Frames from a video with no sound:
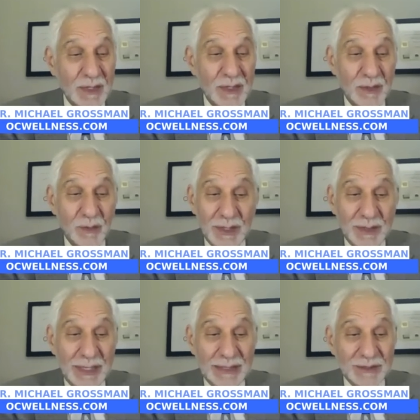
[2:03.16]
Well,
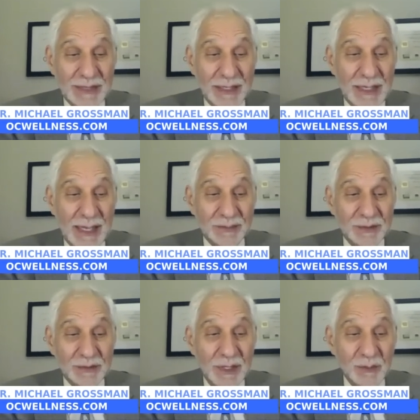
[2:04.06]
that's like
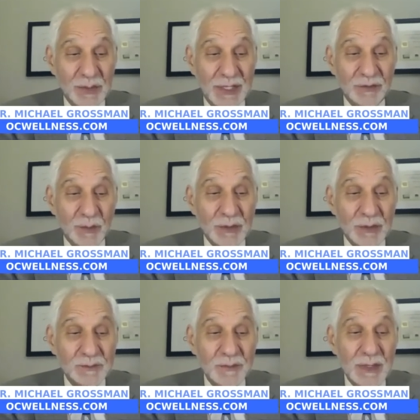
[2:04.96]
absolutely unbelievable.